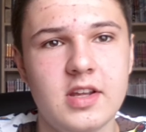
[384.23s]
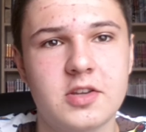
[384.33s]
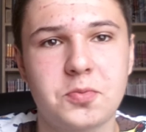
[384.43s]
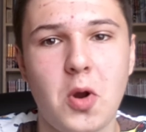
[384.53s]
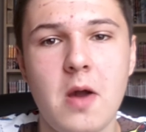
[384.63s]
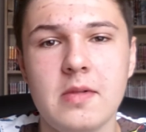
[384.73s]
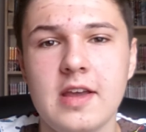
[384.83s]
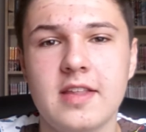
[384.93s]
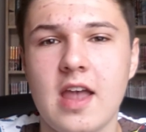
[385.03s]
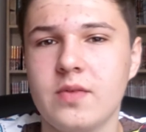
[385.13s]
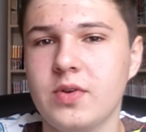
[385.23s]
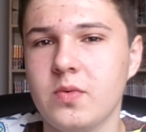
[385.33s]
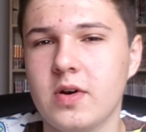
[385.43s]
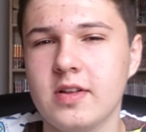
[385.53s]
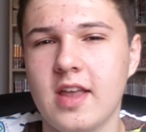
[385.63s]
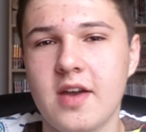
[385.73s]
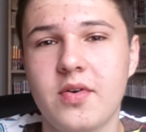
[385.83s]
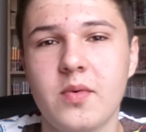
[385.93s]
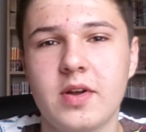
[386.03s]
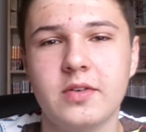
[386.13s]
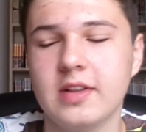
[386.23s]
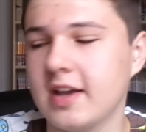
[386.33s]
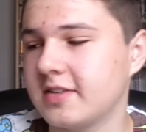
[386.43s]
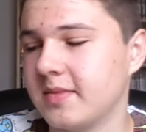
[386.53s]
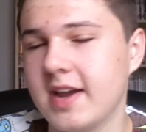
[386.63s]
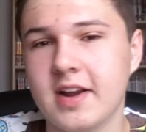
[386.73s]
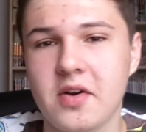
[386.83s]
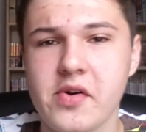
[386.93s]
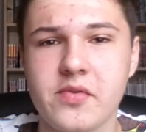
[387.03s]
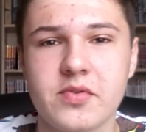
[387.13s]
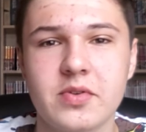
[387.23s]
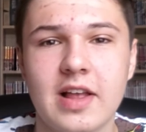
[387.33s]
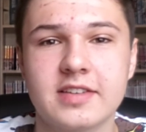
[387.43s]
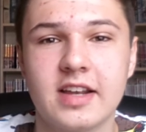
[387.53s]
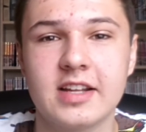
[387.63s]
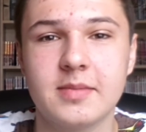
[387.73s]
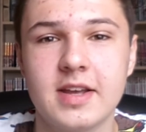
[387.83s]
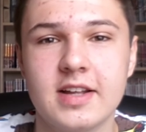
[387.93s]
It's probably at everyone who likes manga or everyone who likes anime,